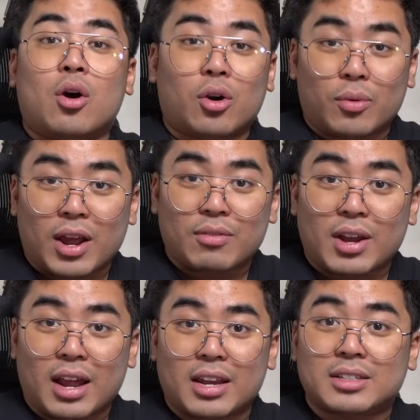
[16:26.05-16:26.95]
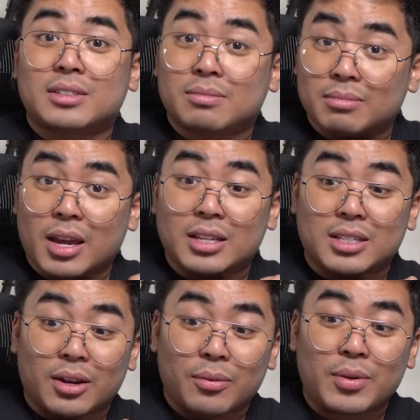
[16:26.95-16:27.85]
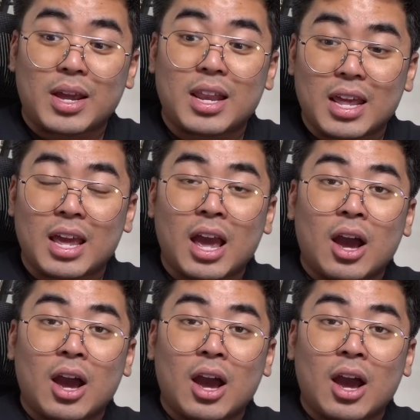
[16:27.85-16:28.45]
or whatever that is. It's a really